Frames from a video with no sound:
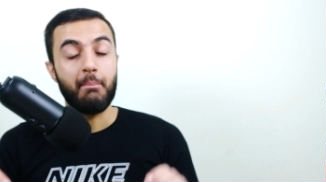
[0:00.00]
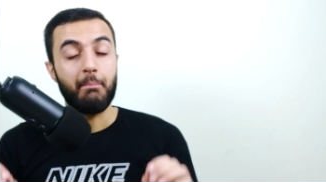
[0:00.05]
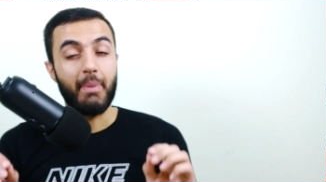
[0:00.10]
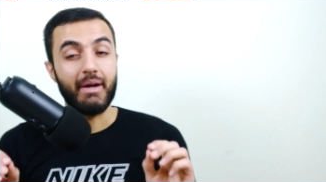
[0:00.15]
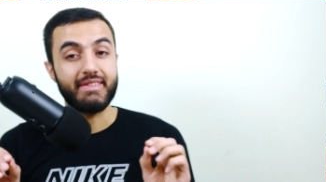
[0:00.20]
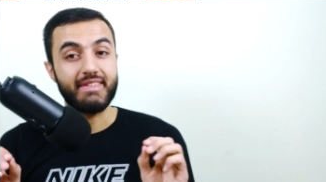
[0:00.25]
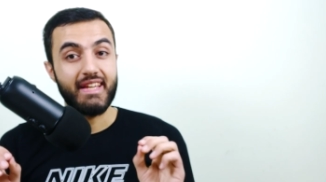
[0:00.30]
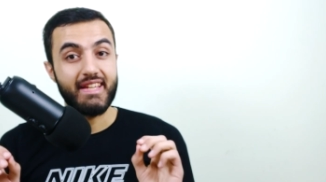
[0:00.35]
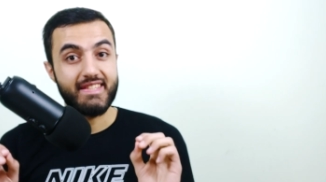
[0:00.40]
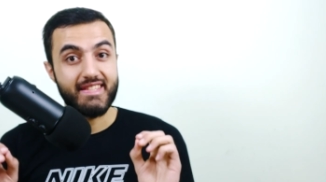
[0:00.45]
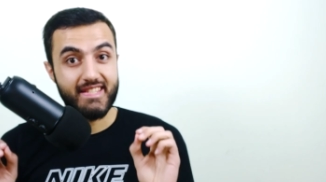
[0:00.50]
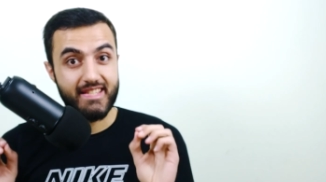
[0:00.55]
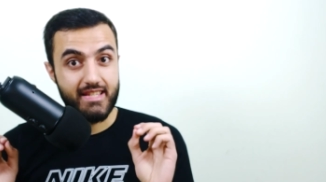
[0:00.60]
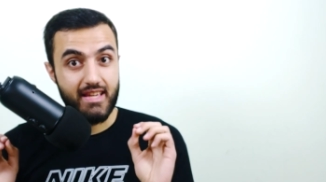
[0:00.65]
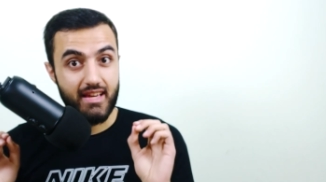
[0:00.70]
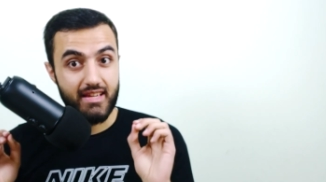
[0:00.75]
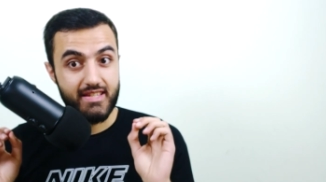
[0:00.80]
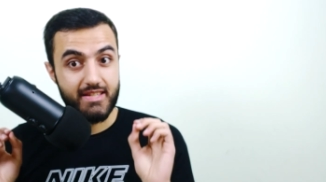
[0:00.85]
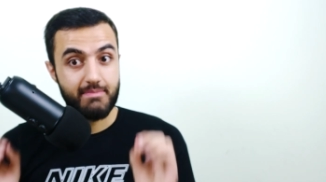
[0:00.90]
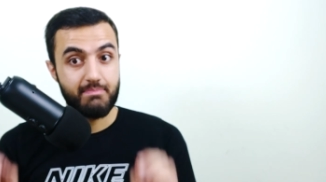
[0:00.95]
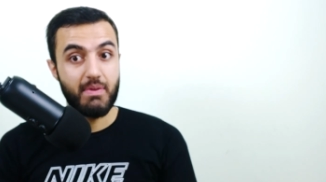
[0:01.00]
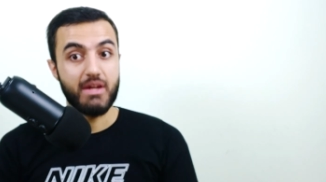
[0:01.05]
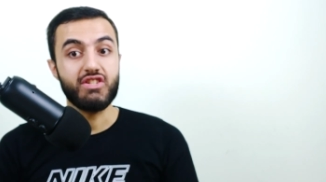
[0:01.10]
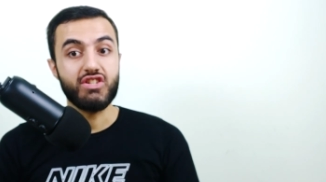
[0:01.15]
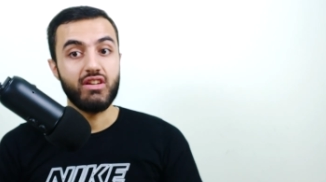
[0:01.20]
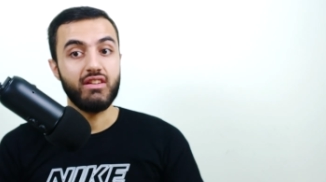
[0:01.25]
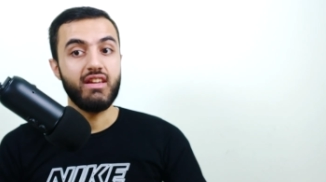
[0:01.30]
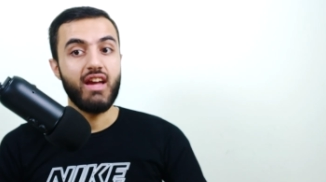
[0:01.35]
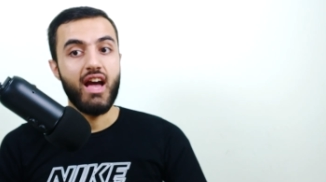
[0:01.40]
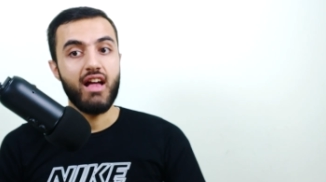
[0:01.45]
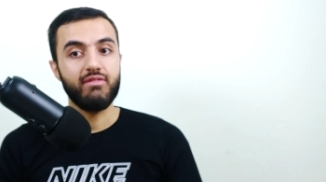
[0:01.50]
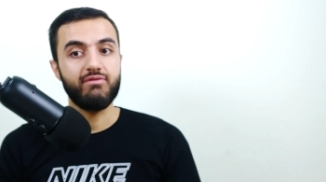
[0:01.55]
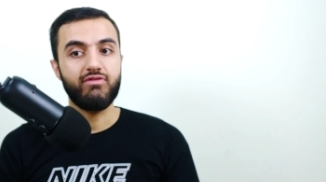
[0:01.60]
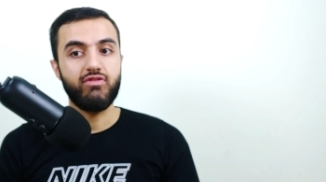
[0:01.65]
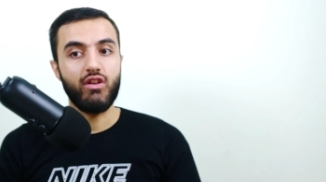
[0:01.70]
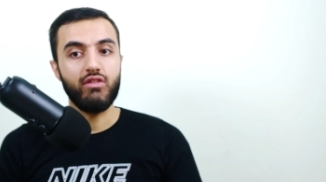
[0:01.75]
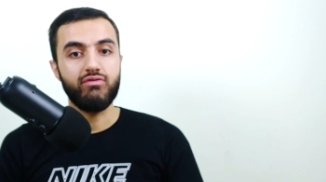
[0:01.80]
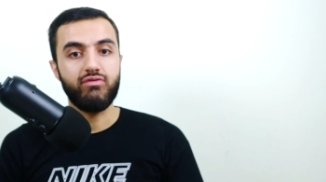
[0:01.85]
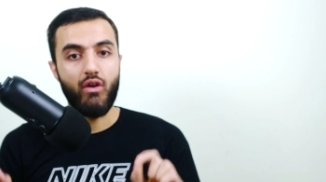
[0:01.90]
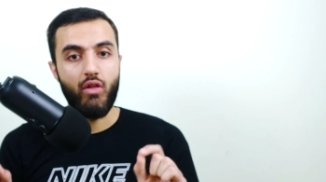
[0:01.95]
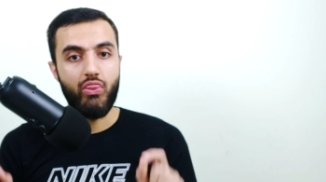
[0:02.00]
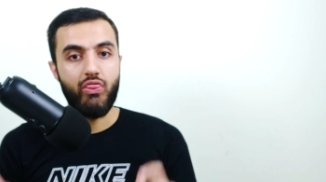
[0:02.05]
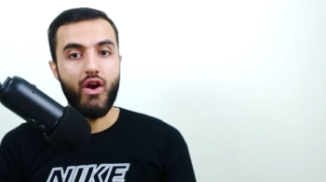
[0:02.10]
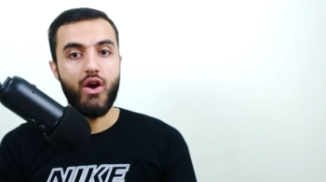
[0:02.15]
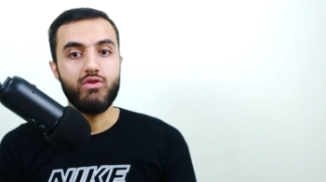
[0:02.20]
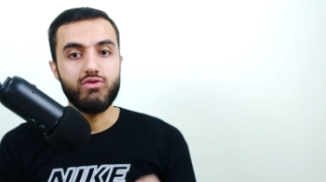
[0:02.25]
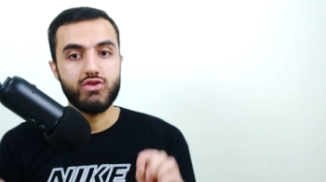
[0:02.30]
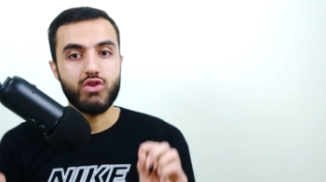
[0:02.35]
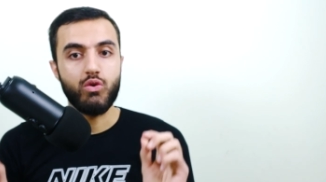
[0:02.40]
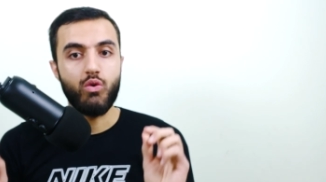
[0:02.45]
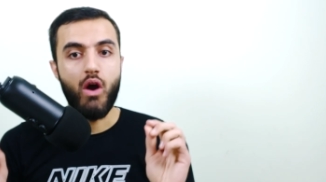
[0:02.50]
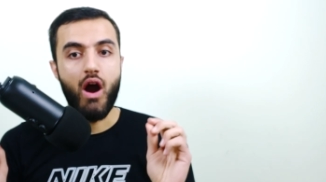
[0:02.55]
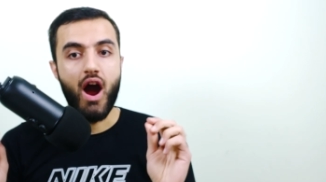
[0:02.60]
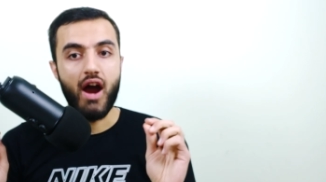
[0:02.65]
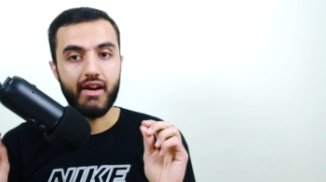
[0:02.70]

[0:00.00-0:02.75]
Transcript: but it's especially helpful for those who